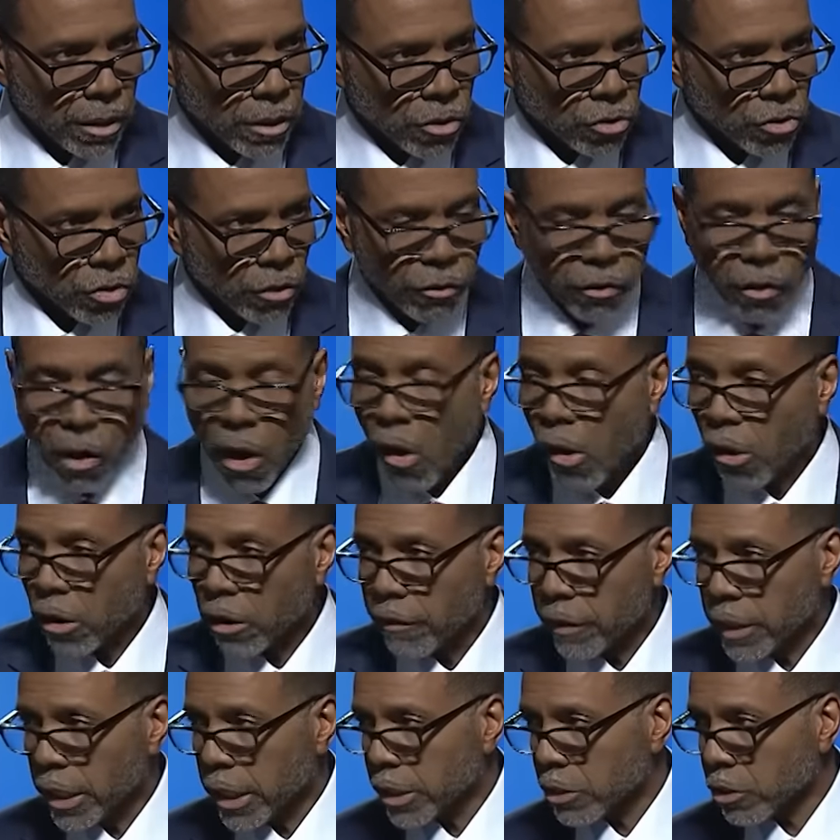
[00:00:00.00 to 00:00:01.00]
So for all
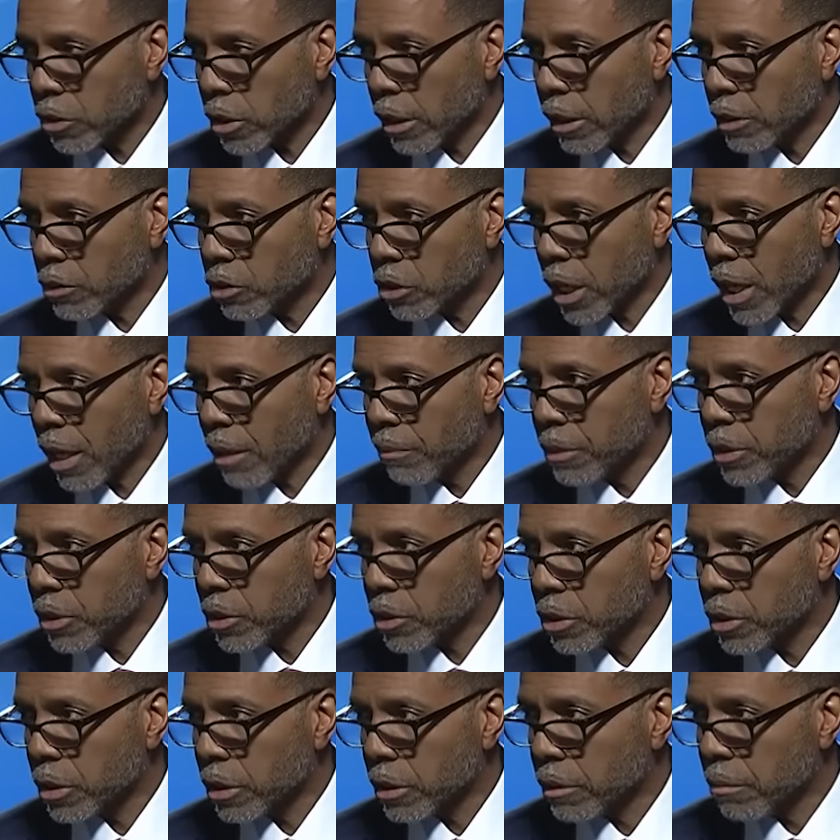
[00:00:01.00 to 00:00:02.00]
of us, our job is
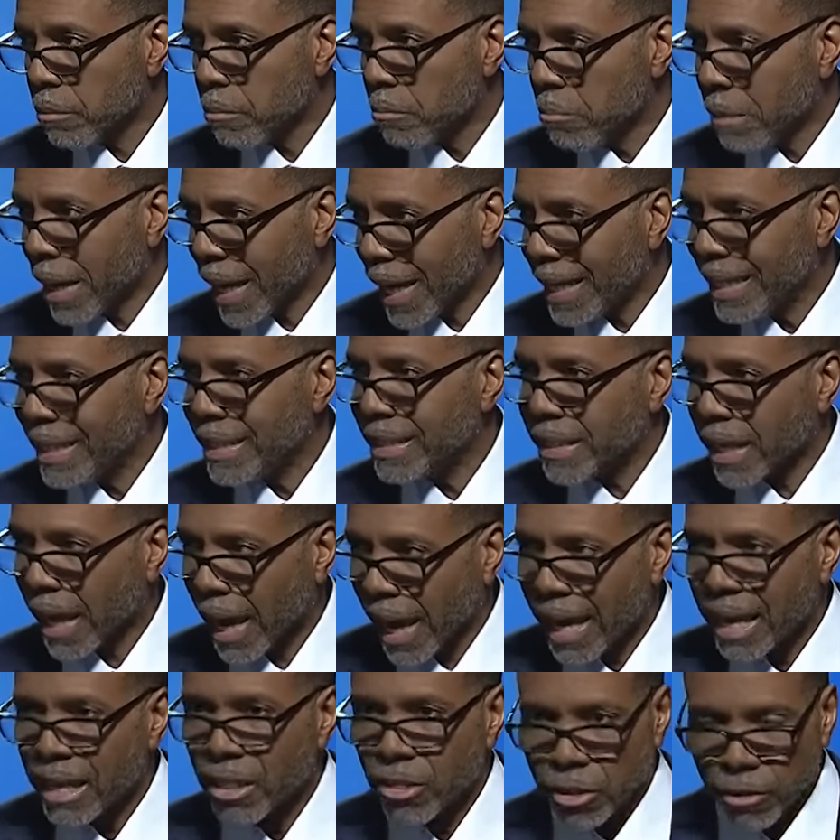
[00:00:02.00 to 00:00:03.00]
to
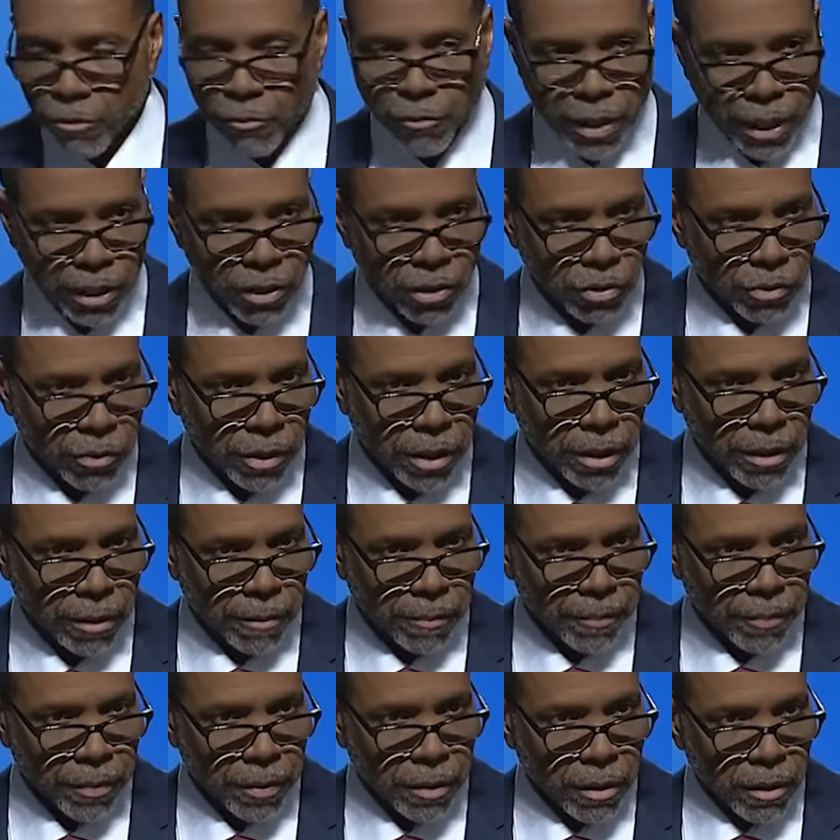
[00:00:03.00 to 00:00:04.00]
maintain the victory.
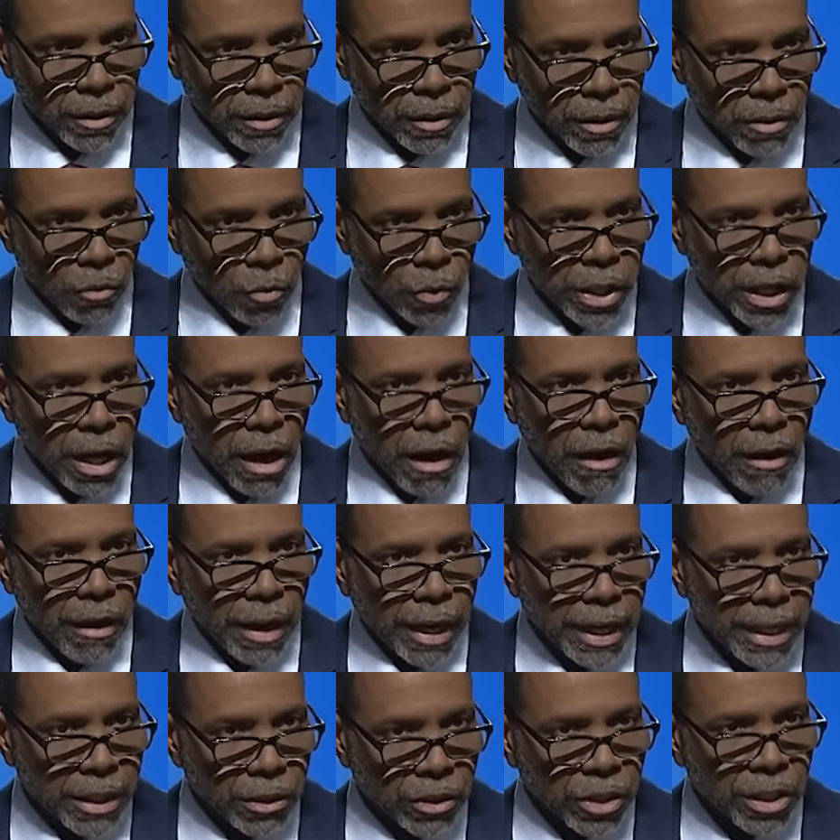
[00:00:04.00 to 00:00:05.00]
We are
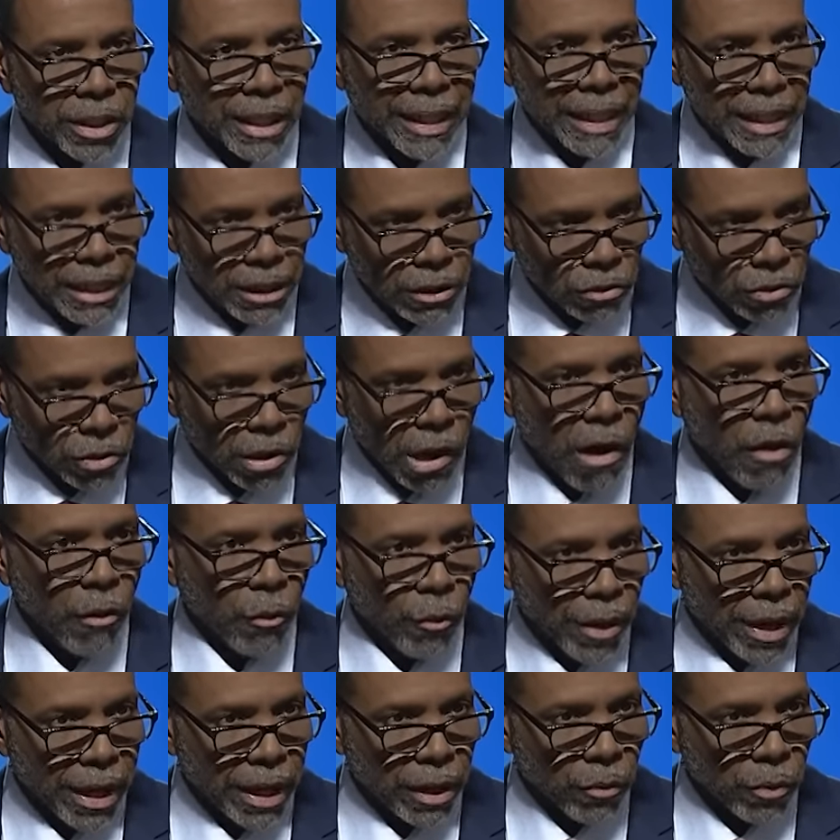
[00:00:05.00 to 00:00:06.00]
the healed
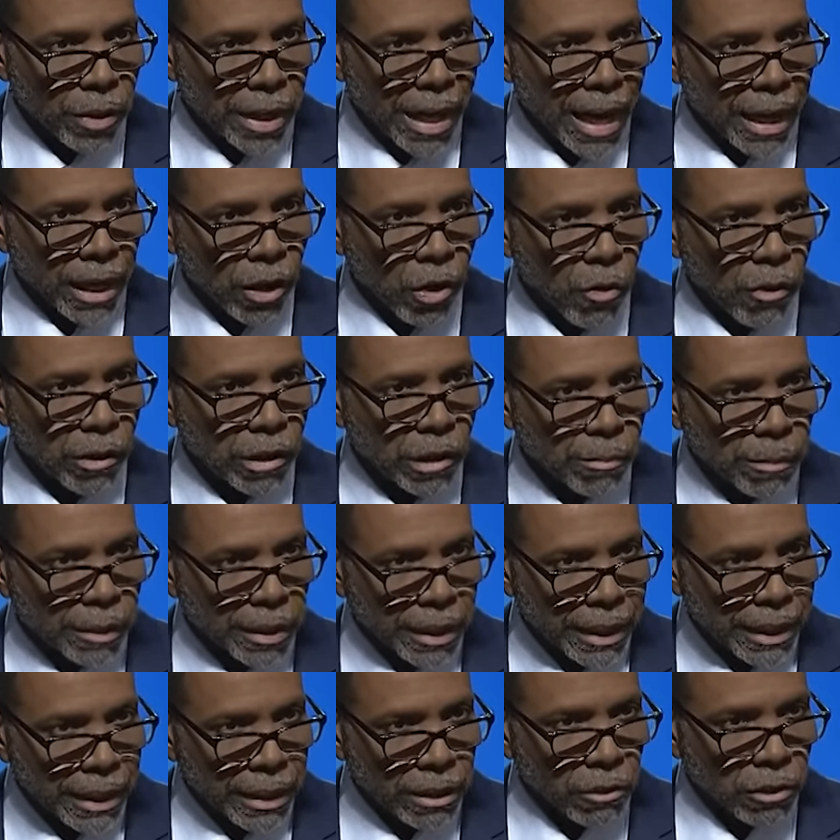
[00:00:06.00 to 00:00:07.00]
already. We're not going to be
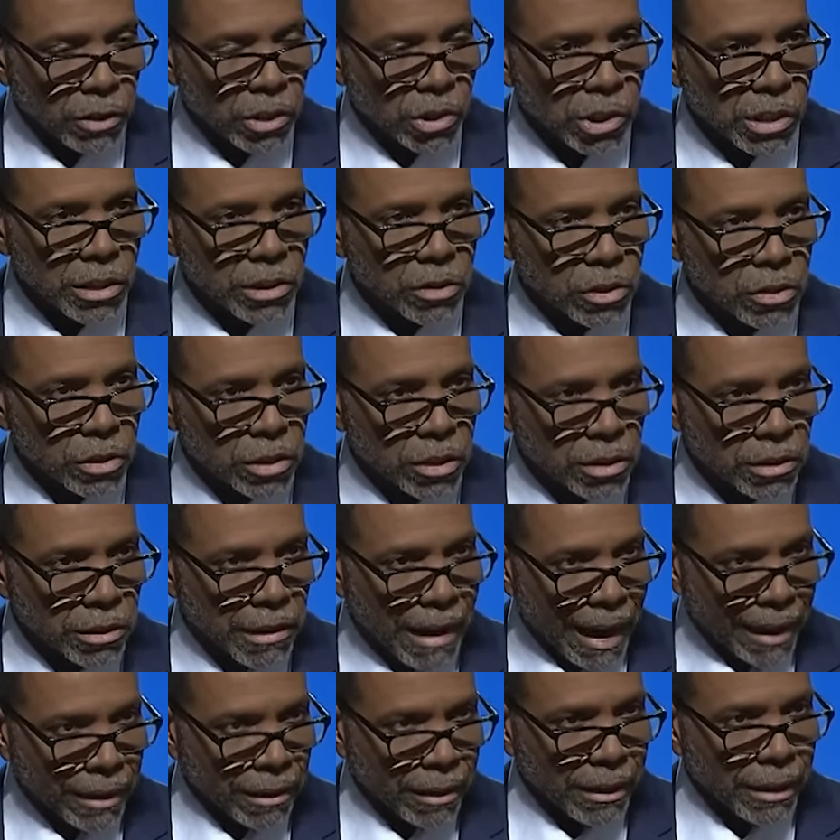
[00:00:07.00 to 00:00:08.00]
healed. Jesus
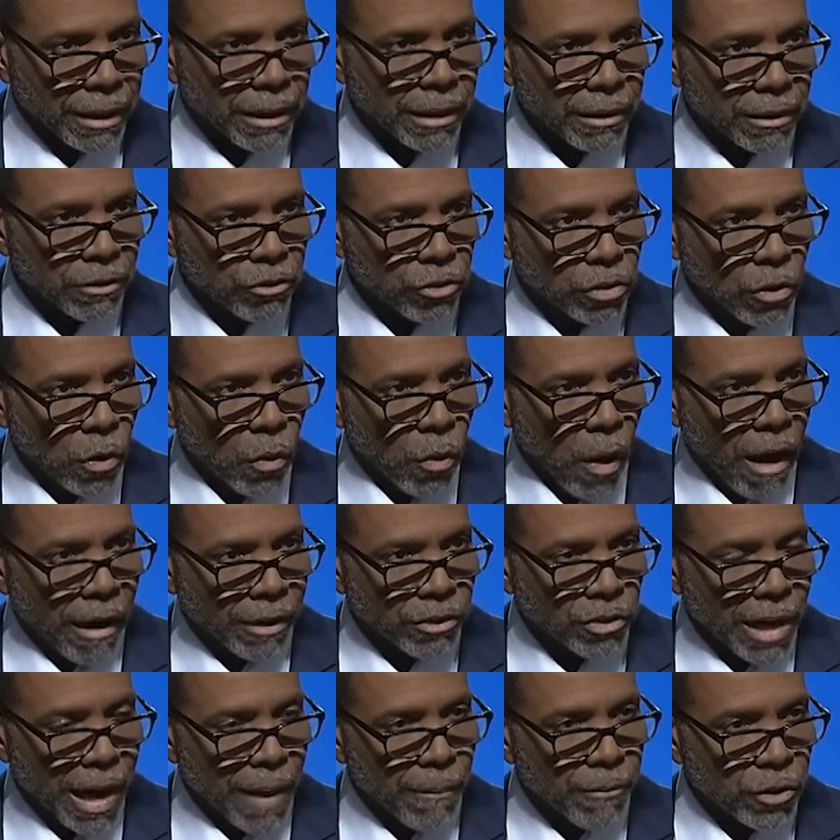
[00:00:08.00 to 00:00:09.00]
got the healing, so our
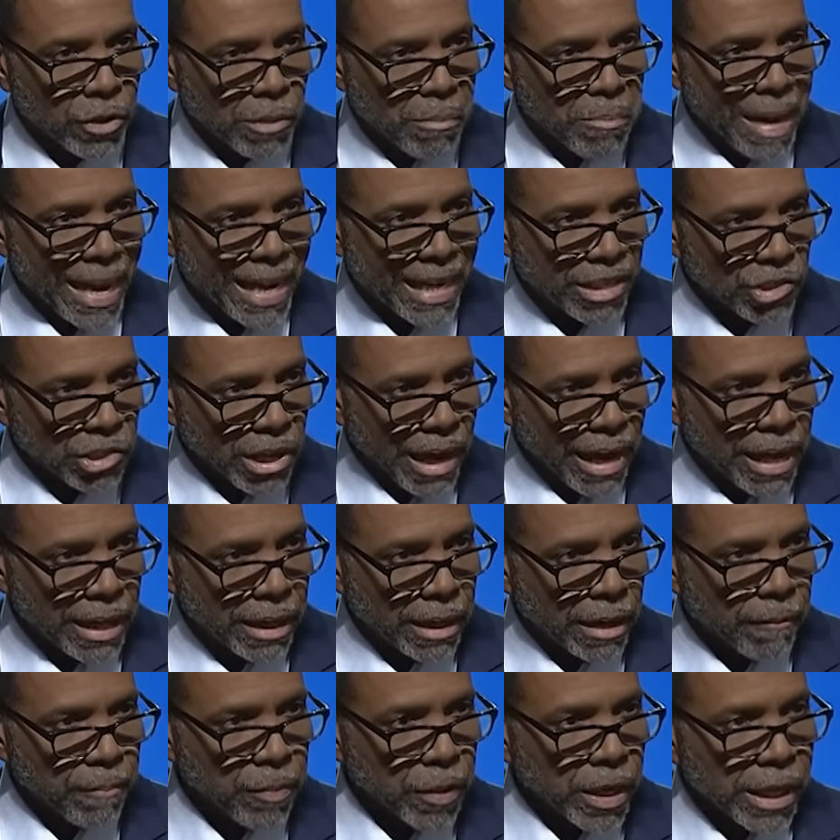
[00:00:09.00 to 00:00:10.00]
job is to maintain it.